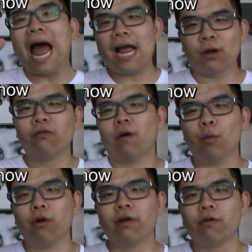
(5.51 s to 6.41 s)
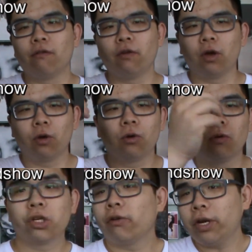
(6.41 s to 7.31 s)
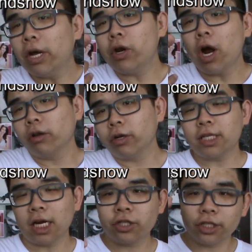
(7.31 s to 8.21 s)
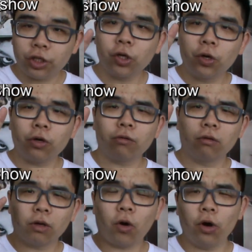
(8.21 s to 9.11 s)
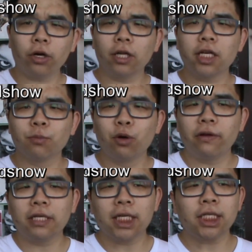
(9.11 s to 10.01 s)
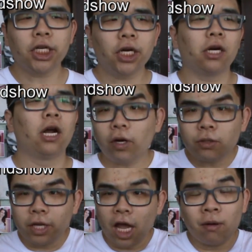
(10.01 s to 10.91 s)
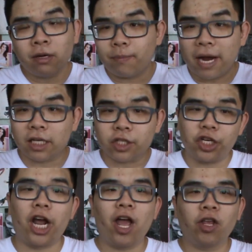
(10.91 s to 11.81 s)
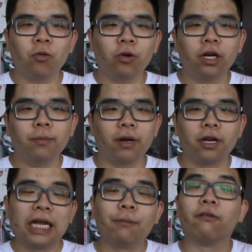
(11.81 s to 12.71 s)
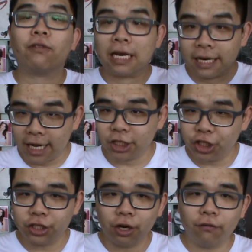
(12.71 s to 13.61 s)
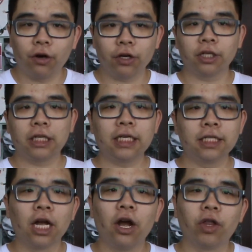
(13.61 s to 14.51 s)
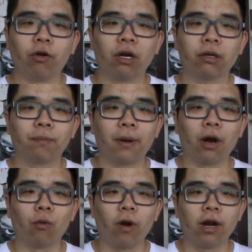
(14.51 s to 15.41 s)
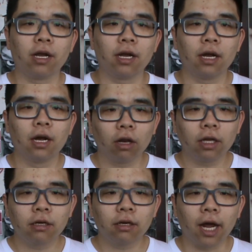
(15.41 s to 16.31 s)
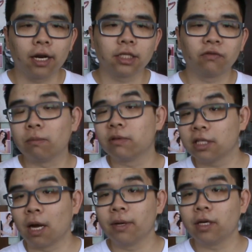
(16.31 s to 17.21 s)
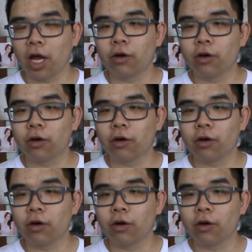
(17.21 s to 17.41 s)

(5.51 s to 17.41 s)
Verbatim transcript: back with a movie review. So if you didn't know, there's actually two Hercules movies this year. The first one came out back in January by the name of The Legend of Hercules, directed by Renny Harlin, and it's from Summit